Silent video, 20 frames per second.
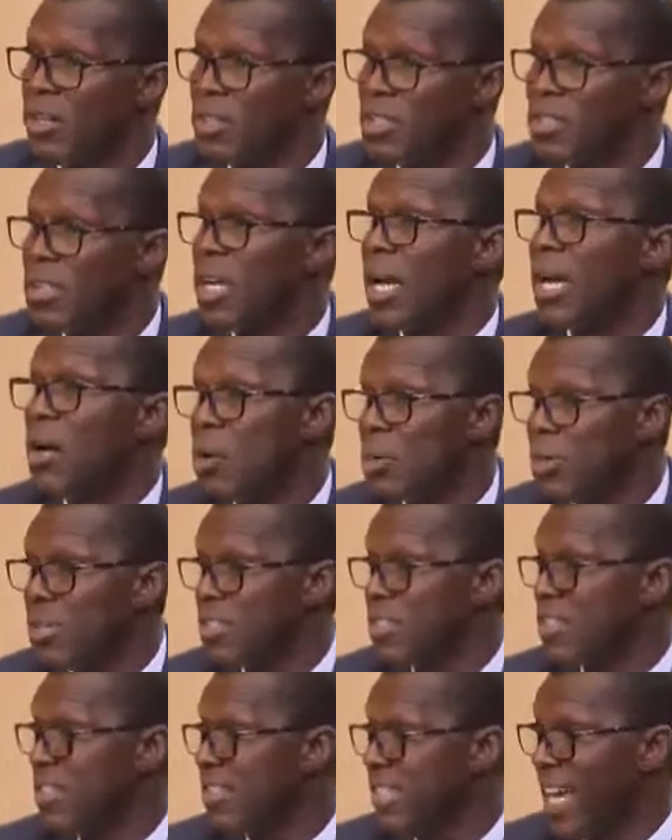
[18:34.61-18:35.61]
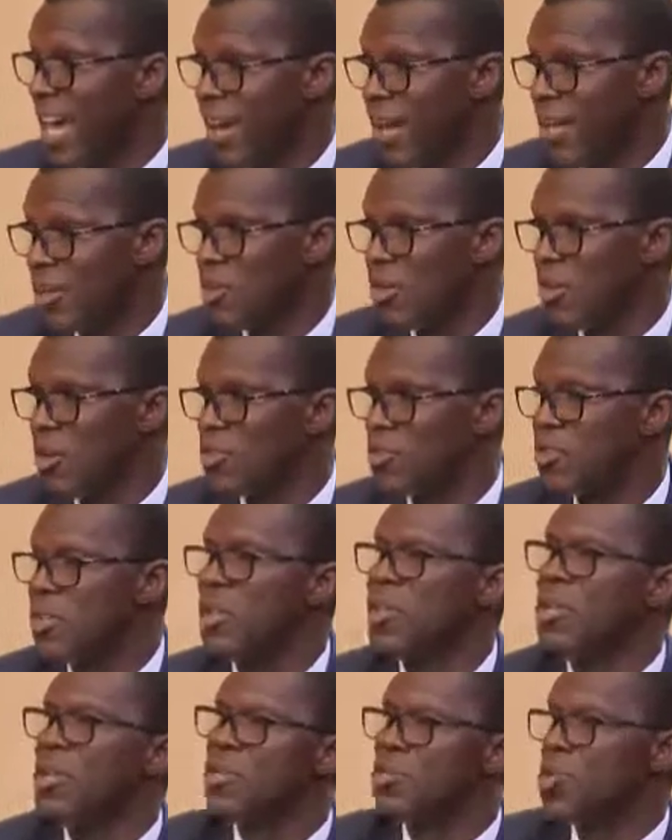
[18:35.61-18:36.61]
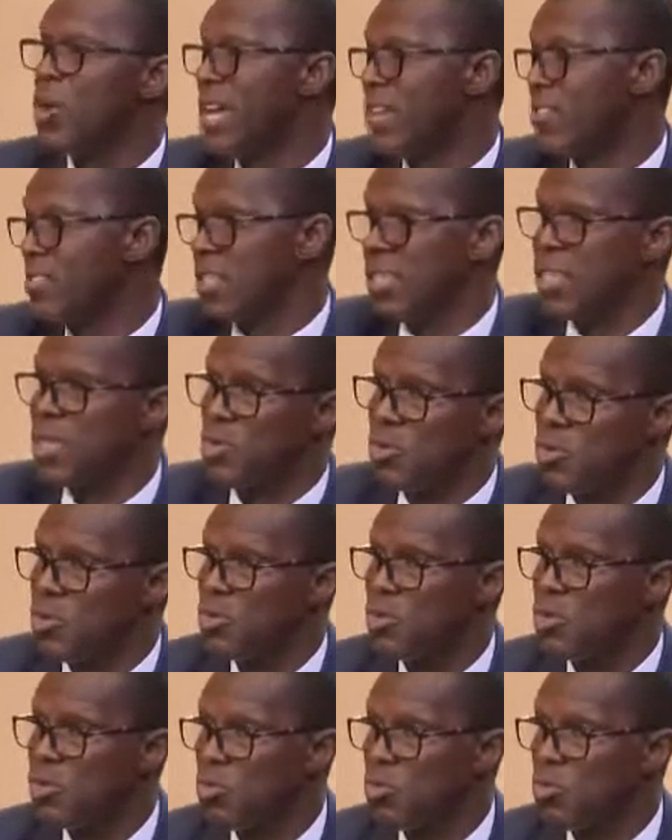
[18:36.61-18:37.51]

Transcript: shareholders and directors to execute,